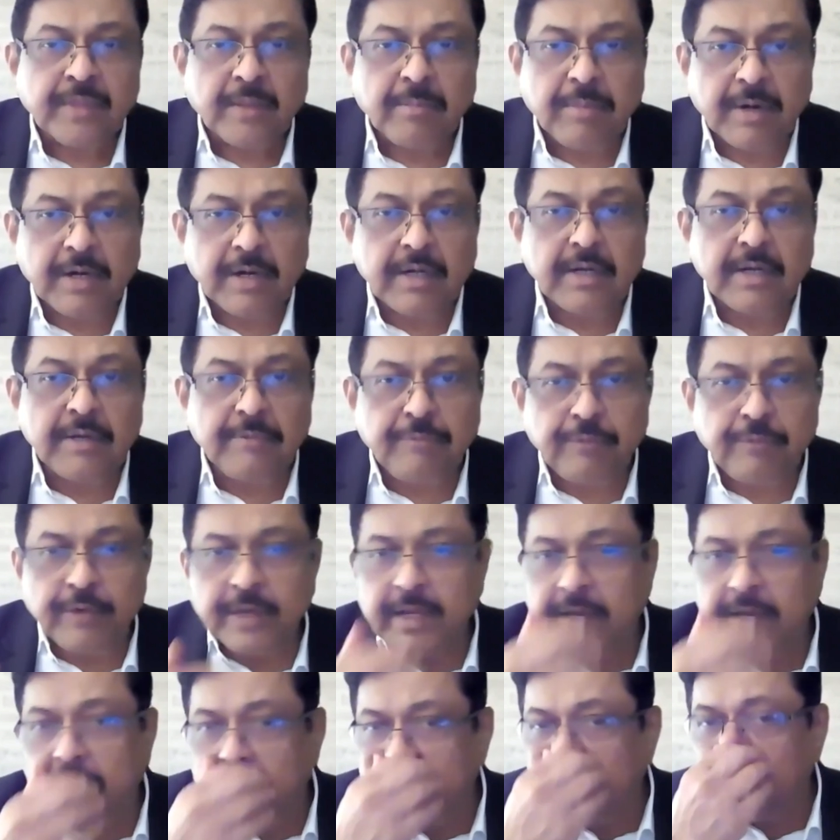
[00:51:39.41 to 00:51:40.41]
But if
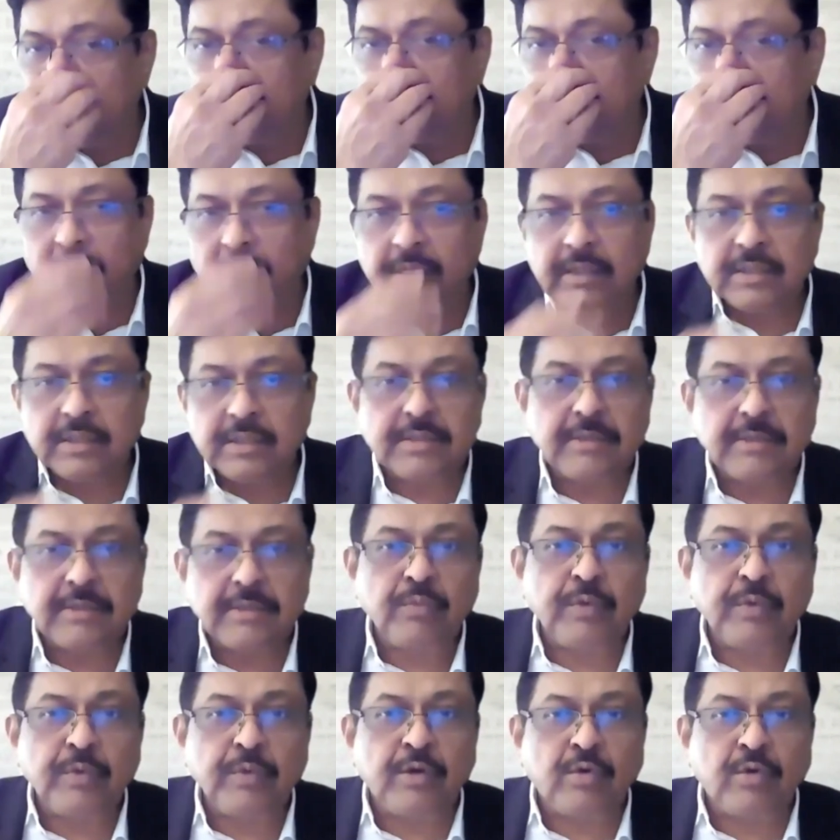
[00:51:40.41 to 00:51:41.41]
we get a drawings,
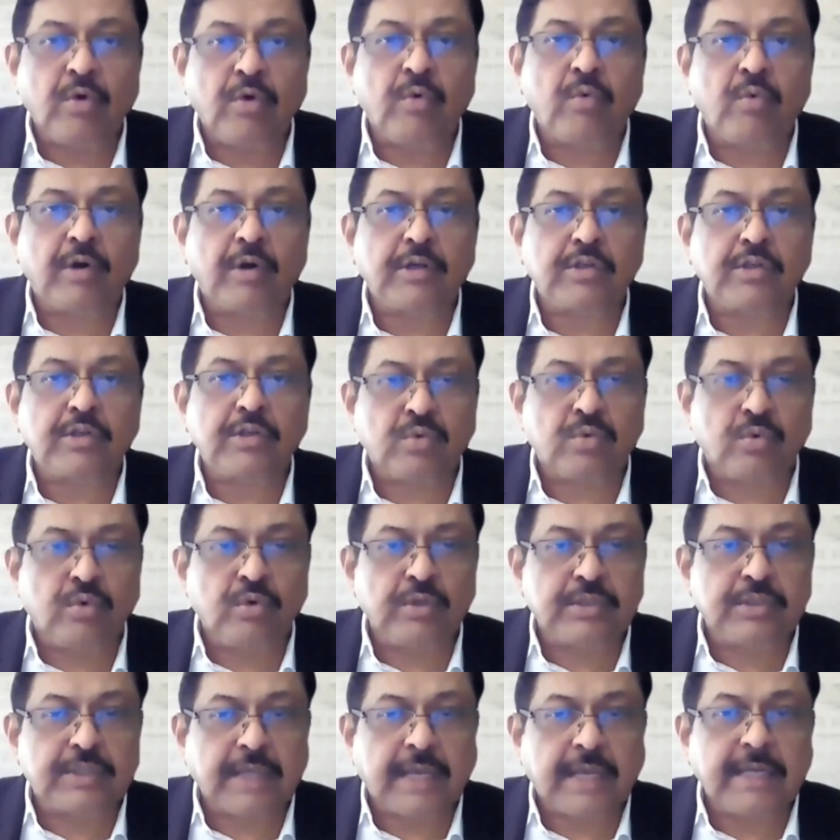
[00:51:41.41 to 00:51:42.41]
we know what
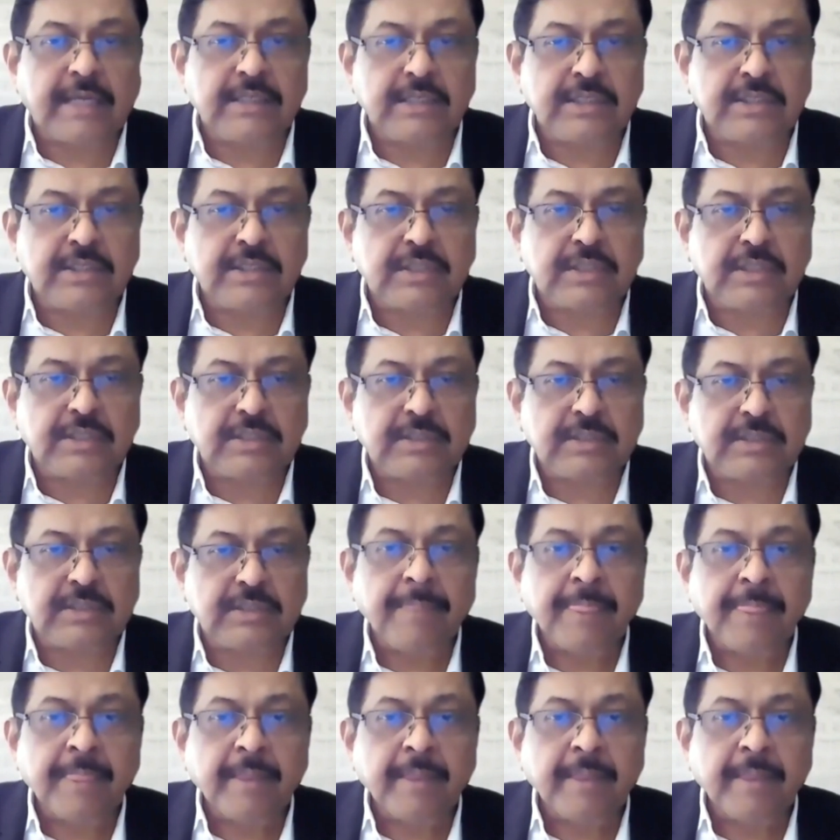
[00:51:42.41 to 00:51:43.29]
school size is this.